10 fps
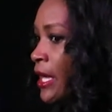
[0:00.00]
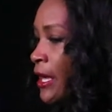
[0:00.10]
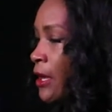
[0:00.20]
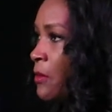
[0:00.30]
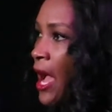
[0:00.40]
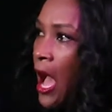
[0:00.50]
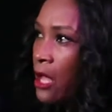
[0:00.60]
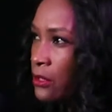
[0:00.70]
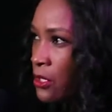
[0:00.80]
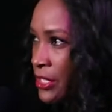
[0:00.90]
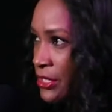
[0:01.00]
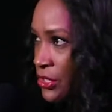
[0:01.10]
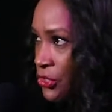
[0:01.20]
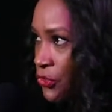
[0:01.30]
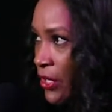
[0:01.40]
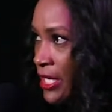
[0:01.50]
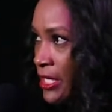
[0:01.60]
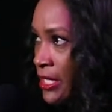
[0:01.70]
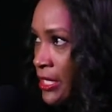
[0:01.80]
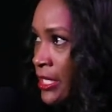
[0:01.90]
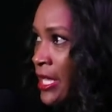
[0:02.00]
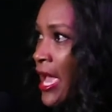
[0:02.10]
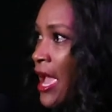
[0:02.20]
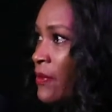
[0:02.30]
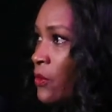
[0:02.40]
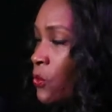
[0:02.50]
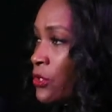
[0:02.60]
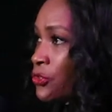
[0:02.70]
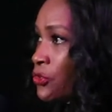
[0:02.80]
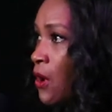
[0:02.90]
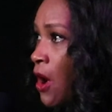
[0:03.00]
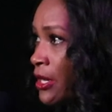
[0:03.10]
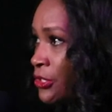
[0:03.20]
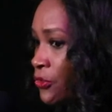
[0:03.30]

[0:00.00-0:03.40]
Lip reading: How long is the training? And then once you are